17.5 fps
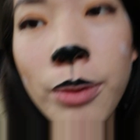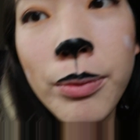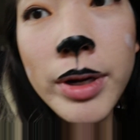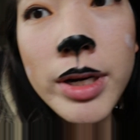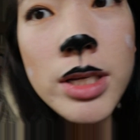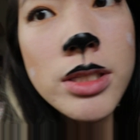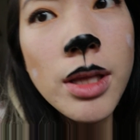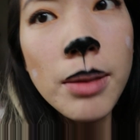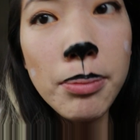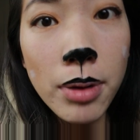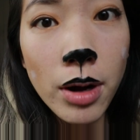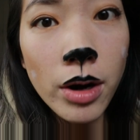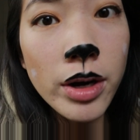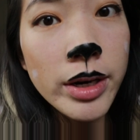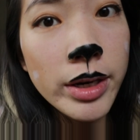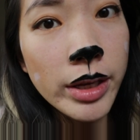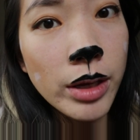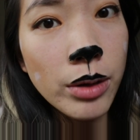What is a
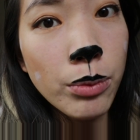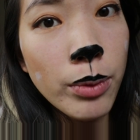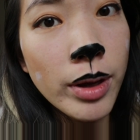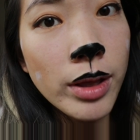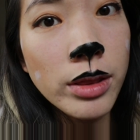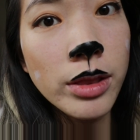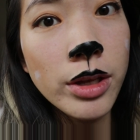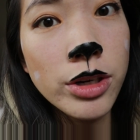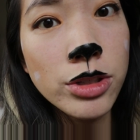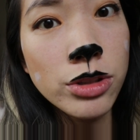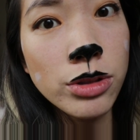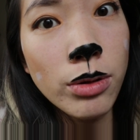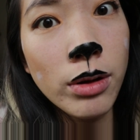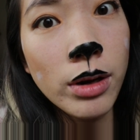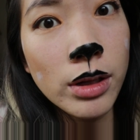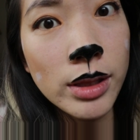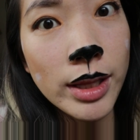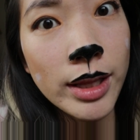party when there's
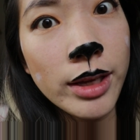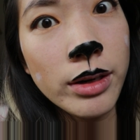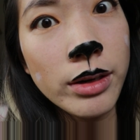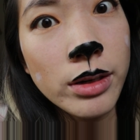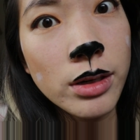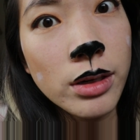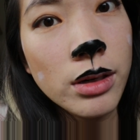no glitter?